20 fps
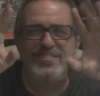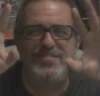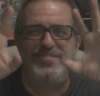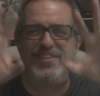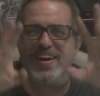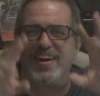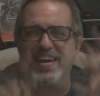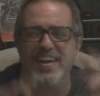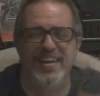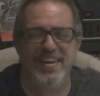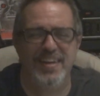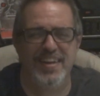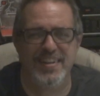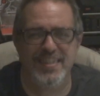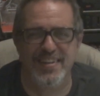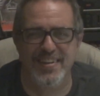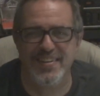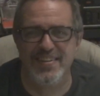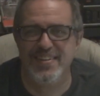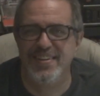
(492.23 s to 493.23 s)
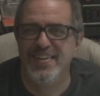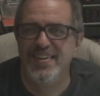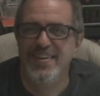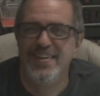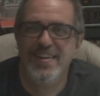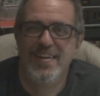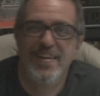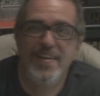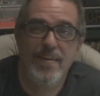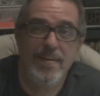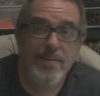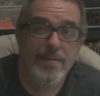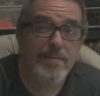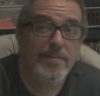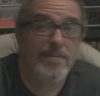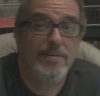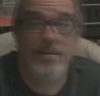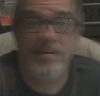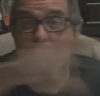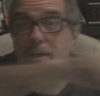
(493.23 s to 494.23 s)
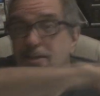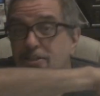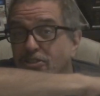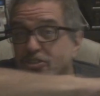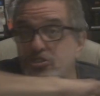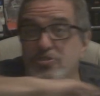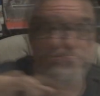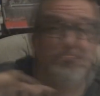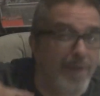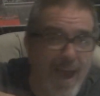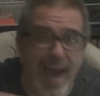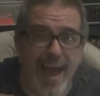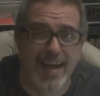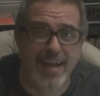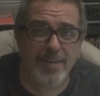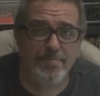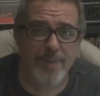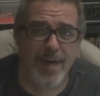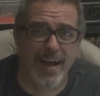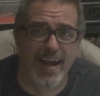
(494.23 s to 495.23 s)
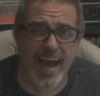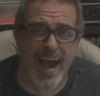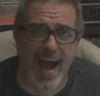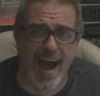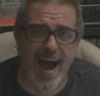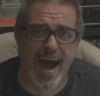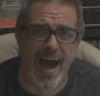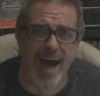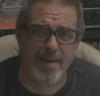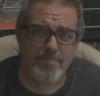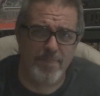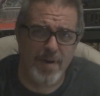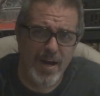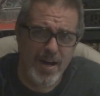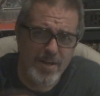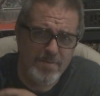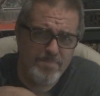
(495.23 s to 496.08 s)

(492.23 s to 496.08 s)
Fucking idiot. And smack him a gob.